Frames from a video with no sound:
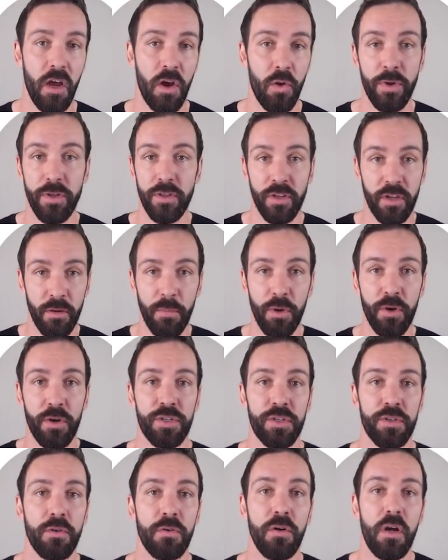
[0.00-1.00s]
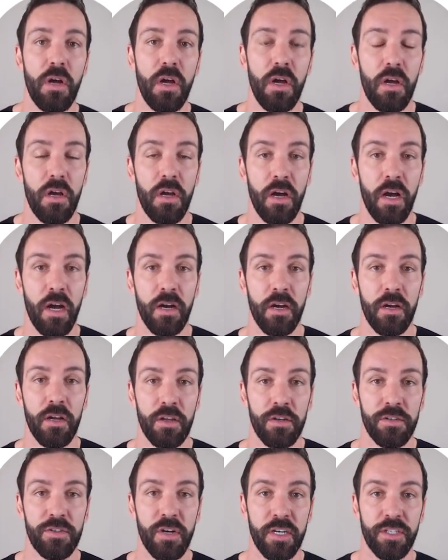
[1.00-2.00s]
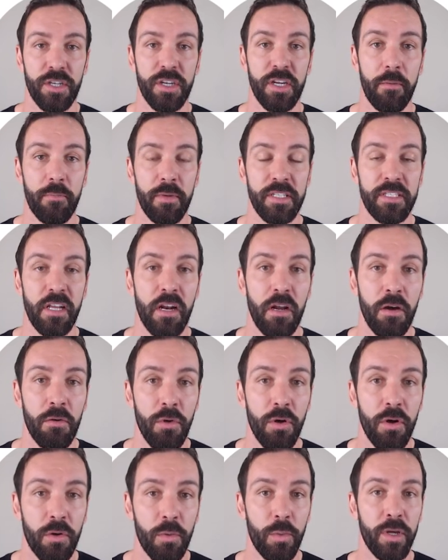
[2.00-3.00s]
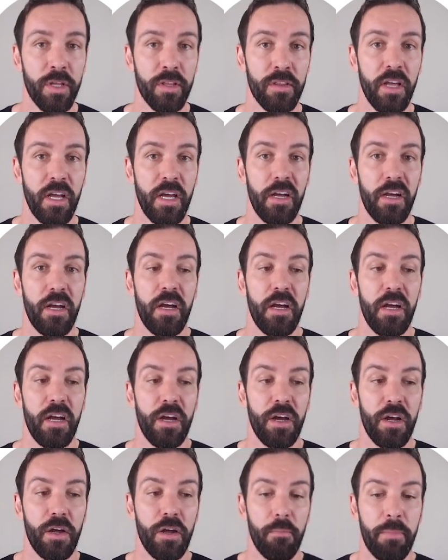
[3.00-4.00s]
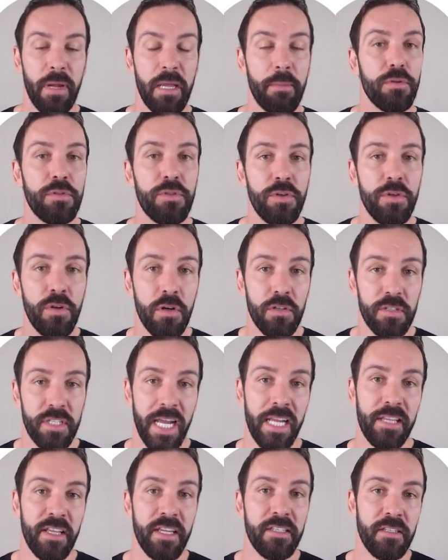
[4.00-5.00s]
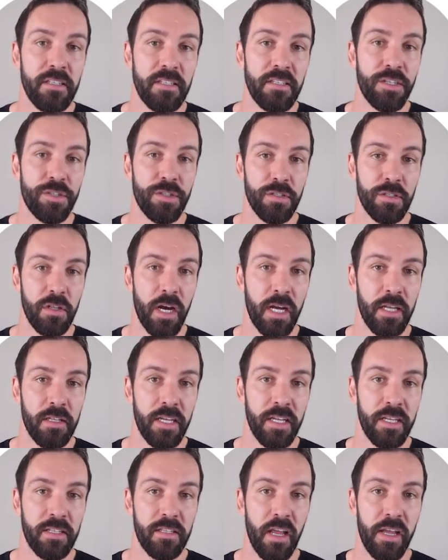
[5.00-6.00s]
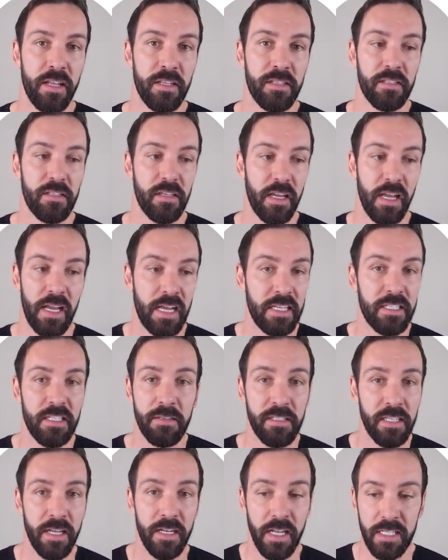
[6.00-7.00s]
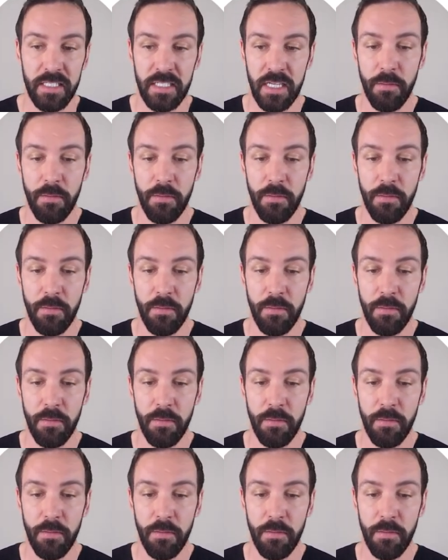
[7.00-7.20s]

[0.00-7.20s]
with commercial construction companies that I work with. People do not take these decisions lightly. It's, as I said, it's